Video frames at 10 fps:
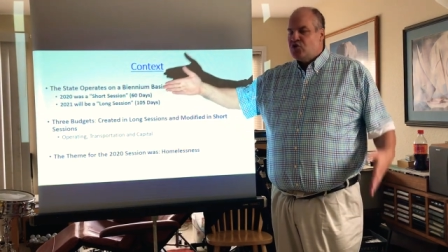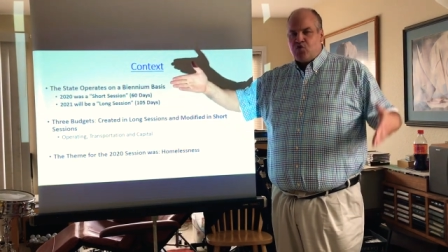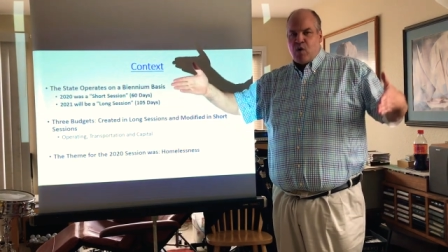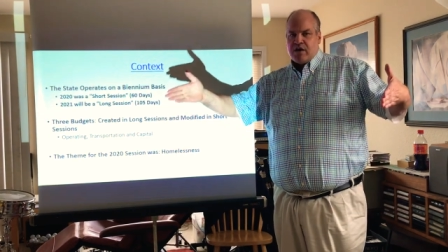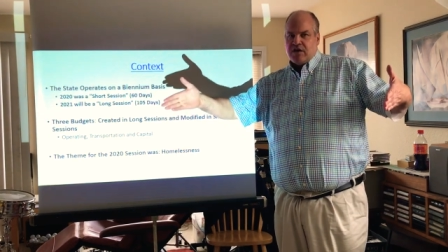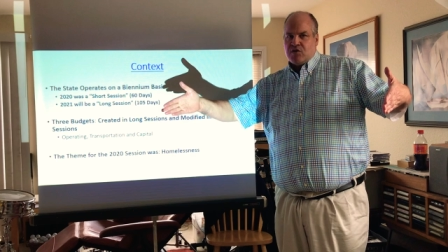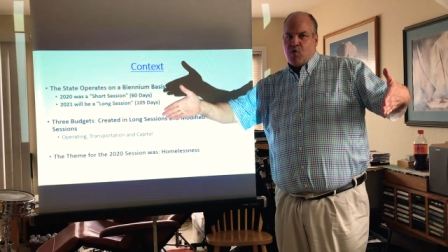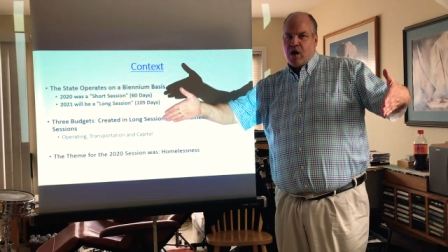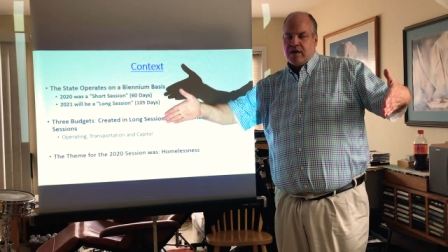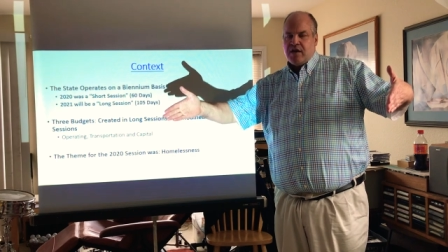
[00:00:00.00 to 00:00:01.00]

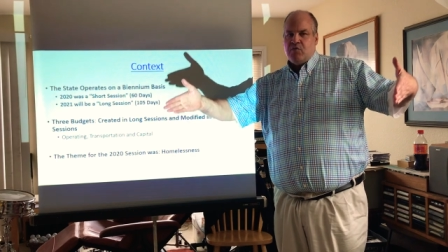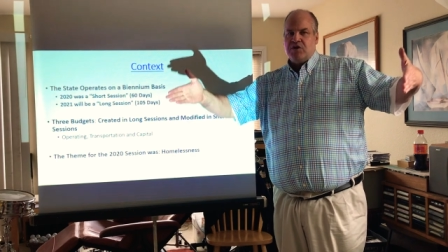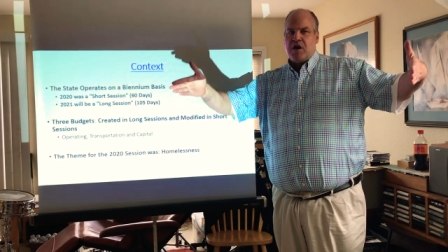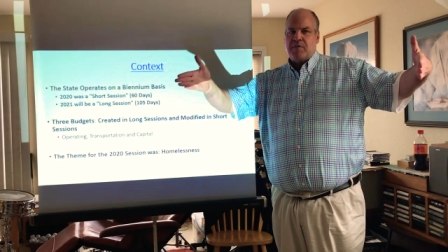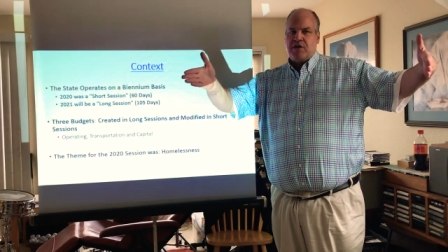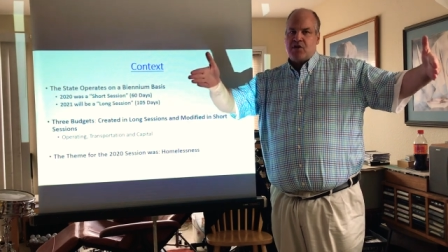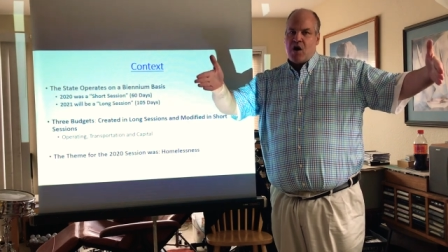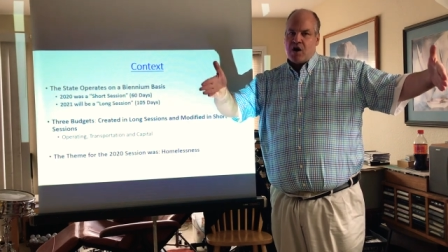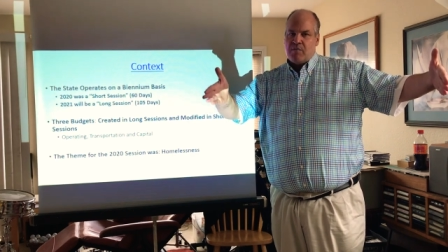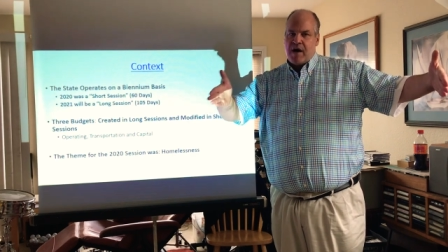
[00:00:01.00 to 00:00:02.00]
2020, which I'm going to
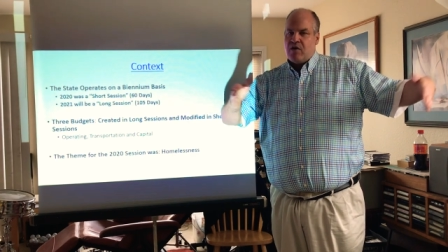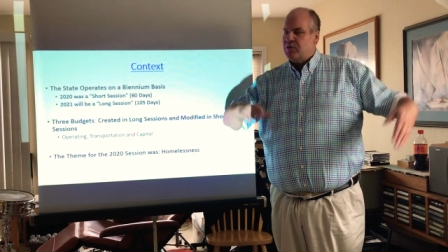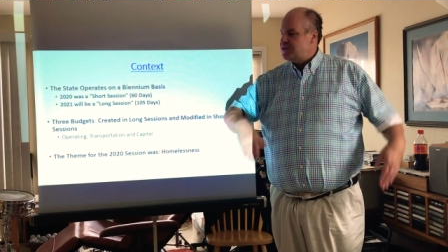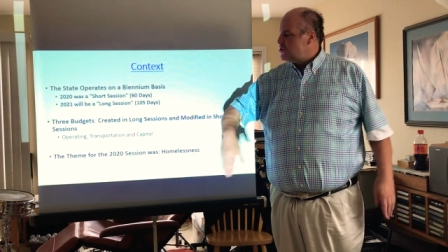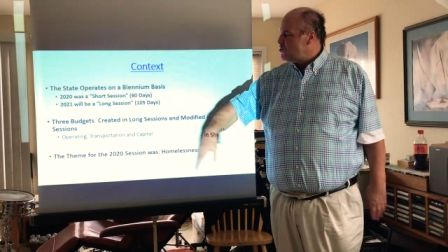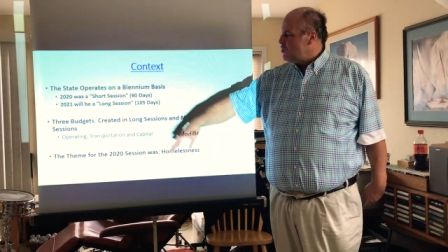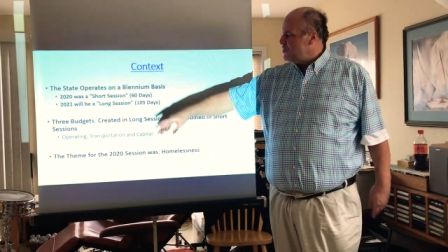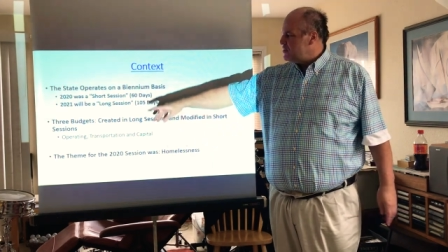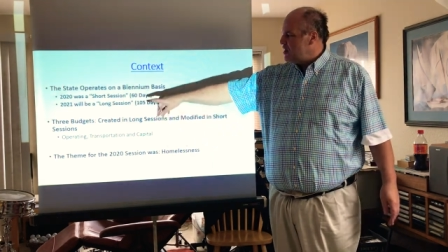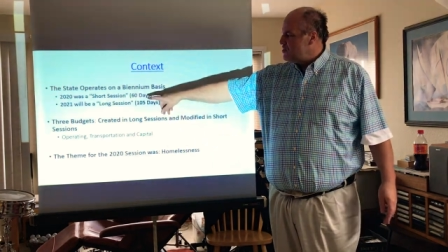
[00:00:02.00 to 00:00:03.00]
talk about, was a
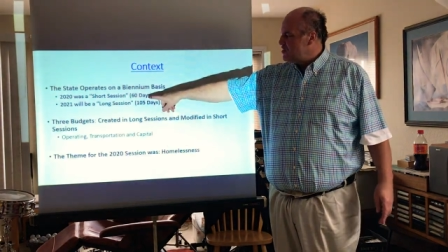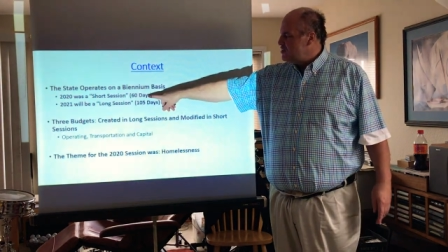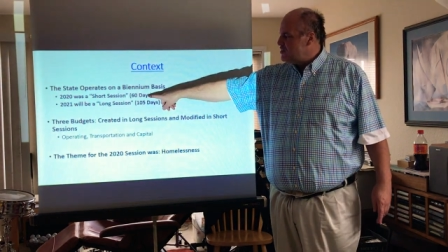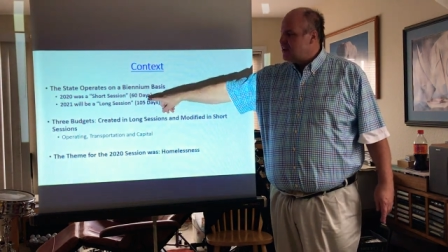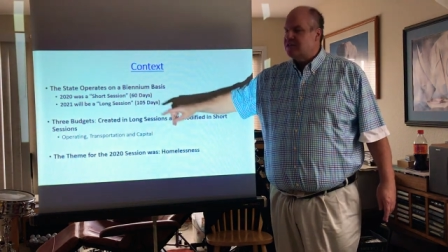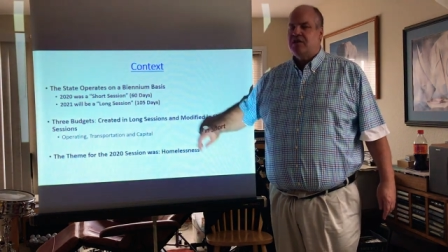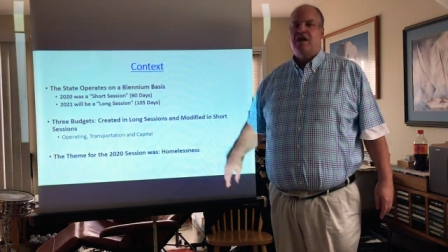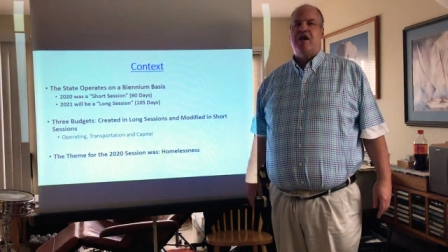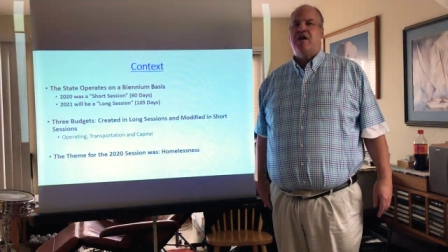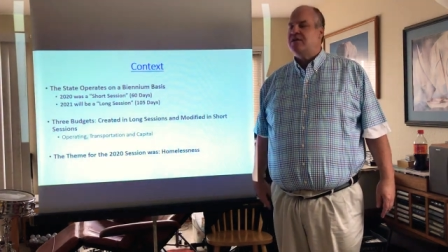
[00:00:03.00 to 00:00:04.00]
short session, 60
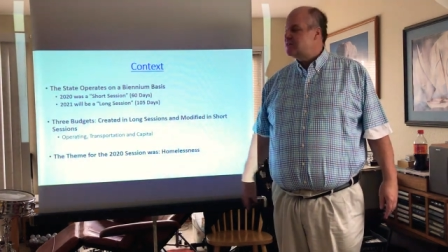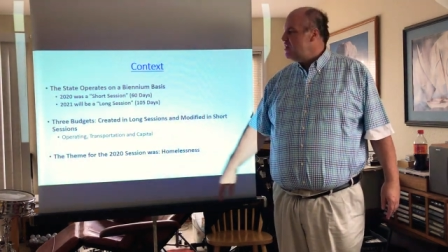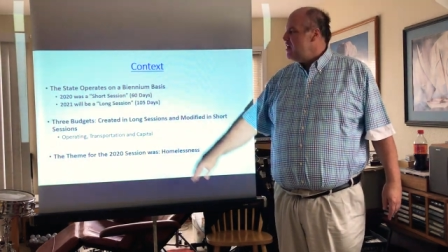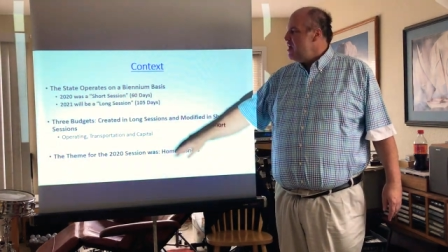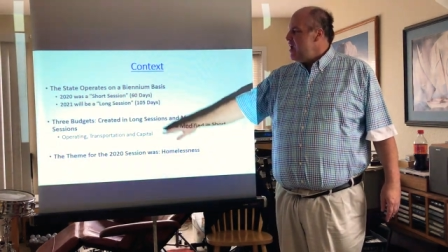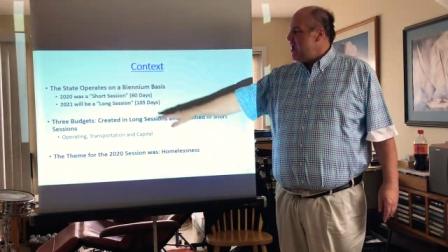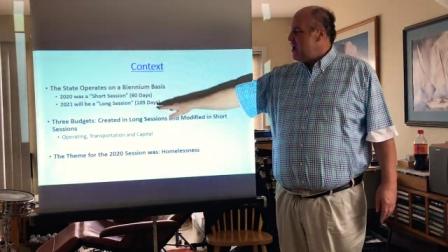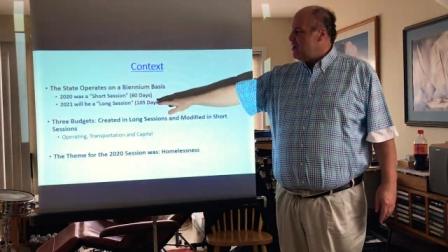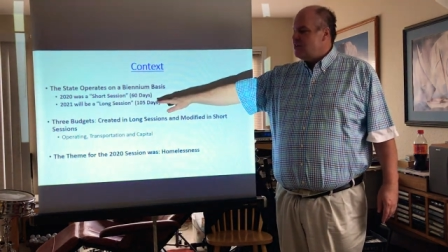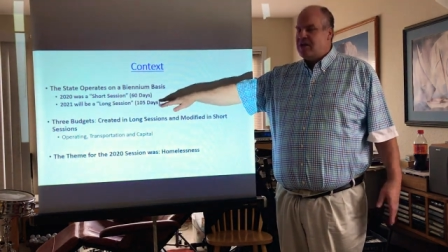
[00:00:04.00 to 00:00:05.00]
days.
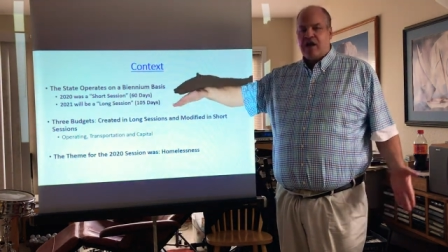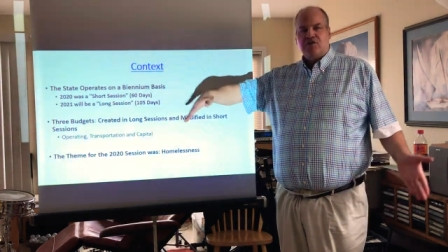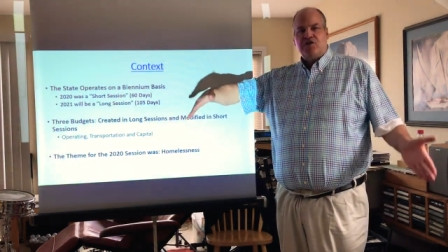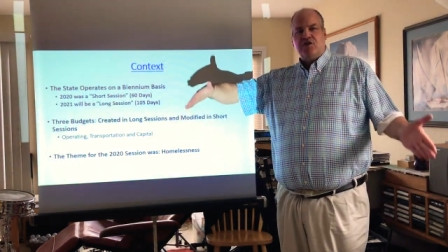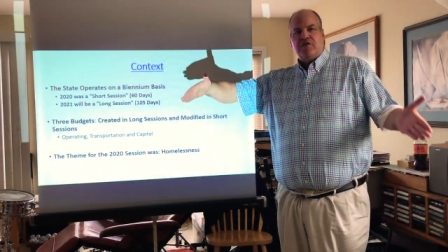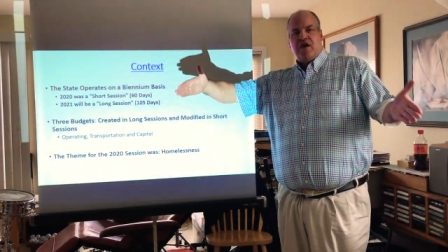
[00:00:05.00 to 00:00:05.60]
And next year